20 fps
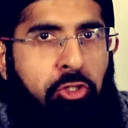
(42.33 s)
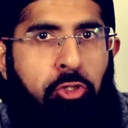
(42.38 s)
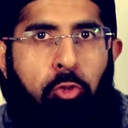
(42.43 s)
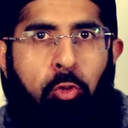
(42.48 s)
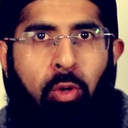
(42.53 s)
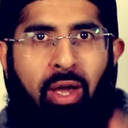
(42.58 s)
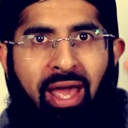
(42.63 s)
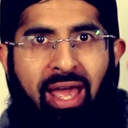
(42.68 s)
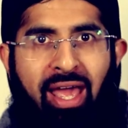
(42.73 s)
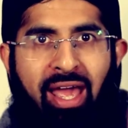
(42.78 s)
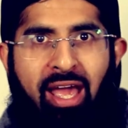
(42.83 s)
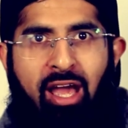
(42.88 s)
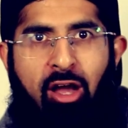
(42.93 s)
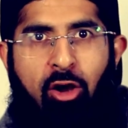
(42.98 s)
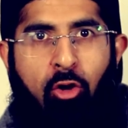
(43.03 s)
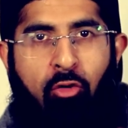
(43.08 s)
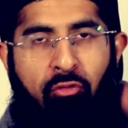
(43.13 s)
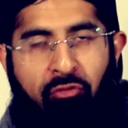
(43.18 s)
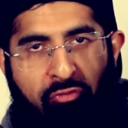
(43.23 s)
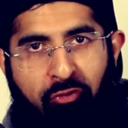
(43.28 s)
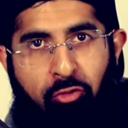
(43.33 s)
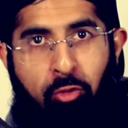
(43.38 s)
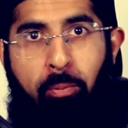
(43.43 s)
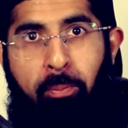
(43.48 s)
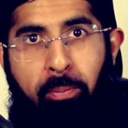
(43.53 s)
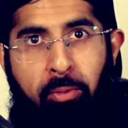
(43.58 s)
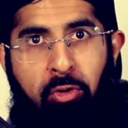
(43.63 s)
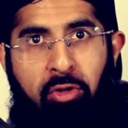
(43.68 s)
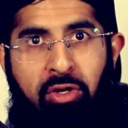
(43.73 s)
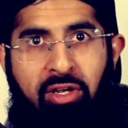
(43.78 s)
do you hear of
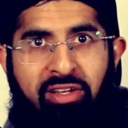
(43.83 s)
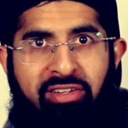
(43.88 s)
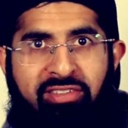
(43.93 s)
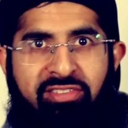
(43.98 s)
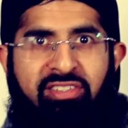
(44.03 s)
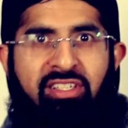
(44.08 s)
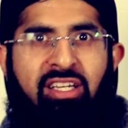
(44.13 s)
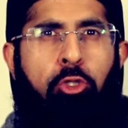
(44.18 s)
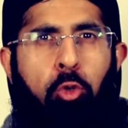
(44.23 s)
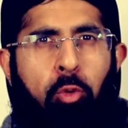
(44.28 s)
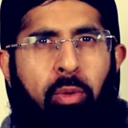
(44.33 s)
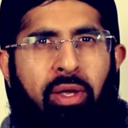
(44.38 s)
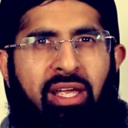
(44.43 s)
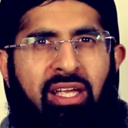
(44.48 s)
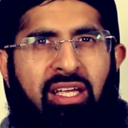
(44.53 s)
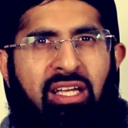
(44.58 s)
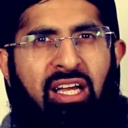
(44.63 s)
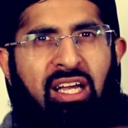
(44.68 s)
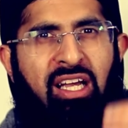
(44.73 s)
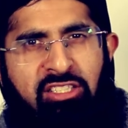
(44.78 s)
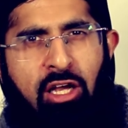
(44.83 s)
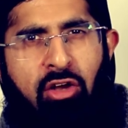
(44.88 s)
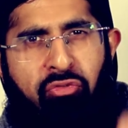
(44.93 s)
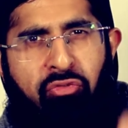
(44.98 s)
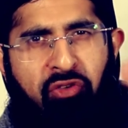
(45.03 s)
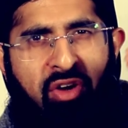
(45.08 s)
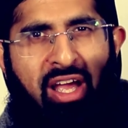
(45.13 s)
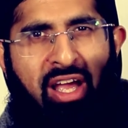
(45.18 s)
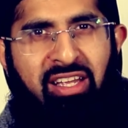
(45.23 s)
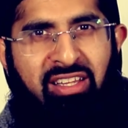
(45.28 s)
footballers doing
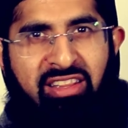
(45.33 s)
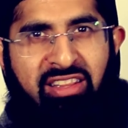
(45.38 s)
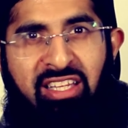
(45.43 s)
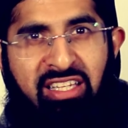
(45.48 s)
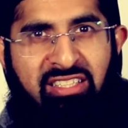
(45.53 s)
stuff like